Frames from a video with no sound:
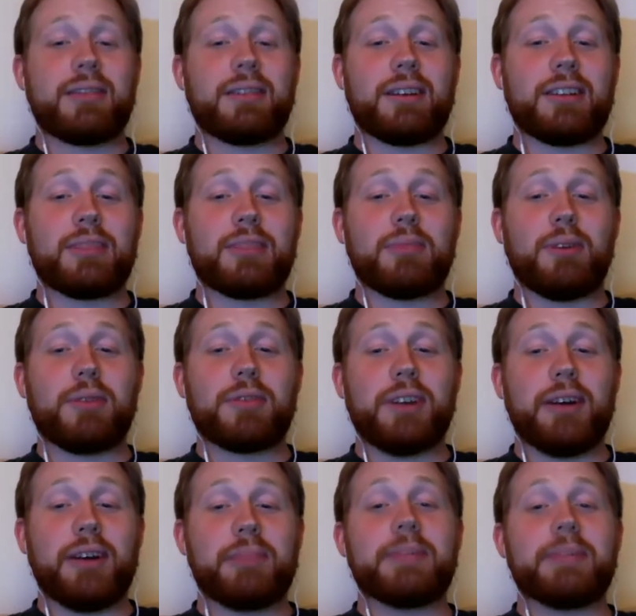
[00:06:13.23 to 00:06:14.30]
kids
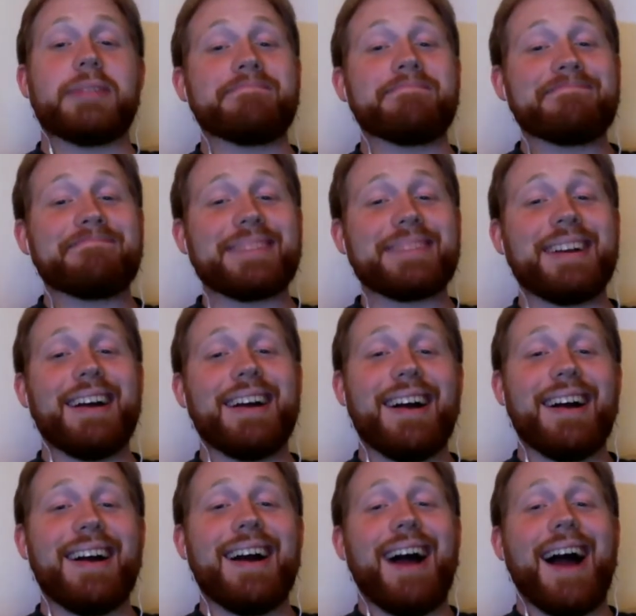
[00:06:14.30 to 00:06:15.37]
blowjobs,
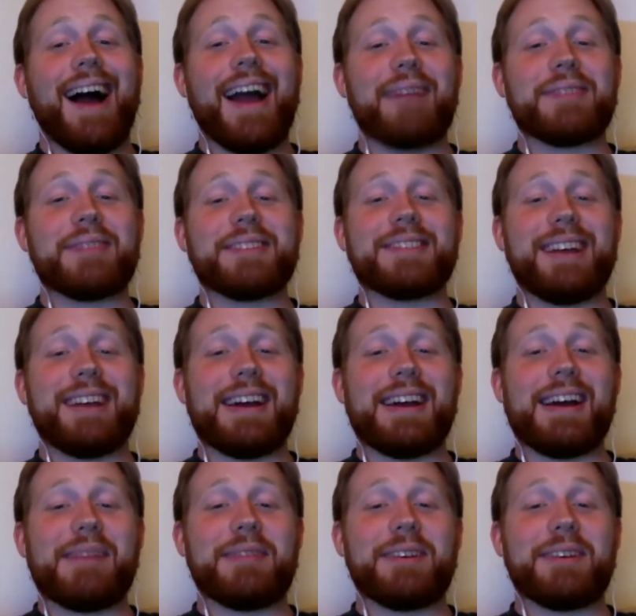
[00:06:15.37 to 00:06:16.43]
I have
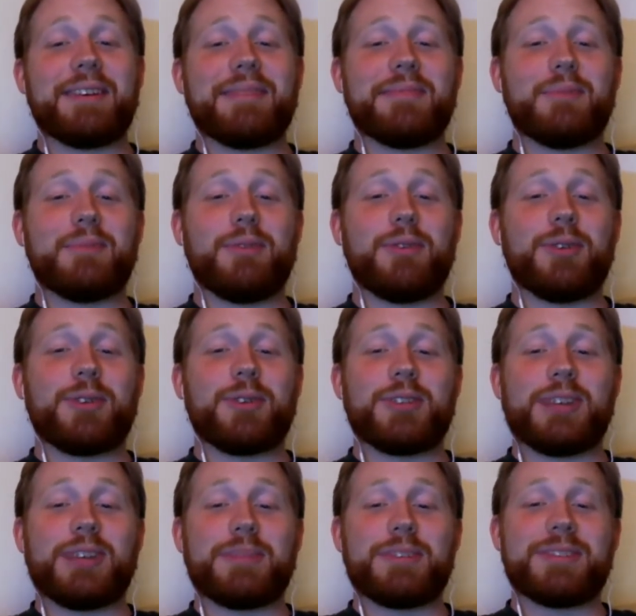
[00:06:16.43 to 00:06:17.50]
to refer to
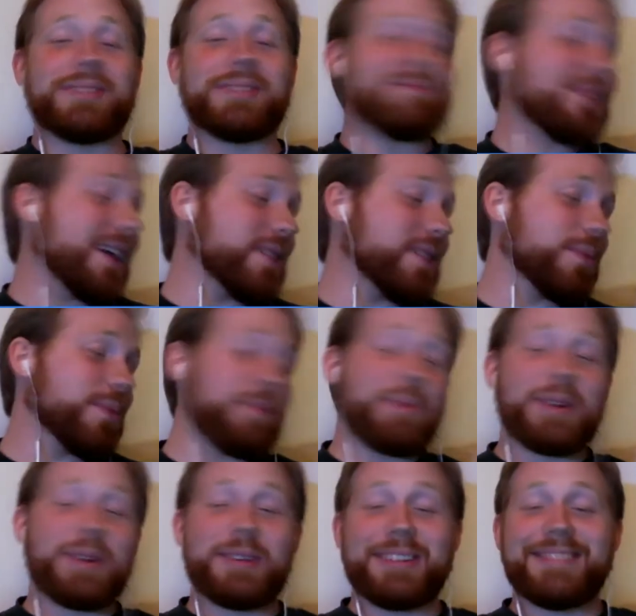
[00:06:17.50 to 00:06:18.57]
James's expert
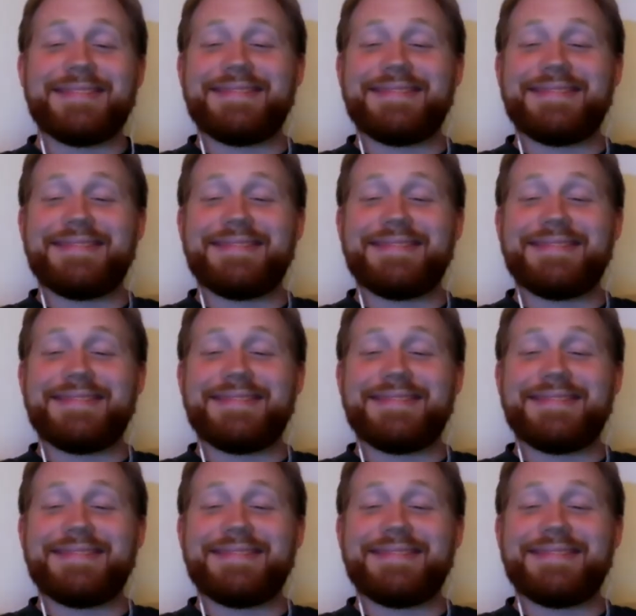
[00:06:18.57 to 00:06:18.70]
opinion.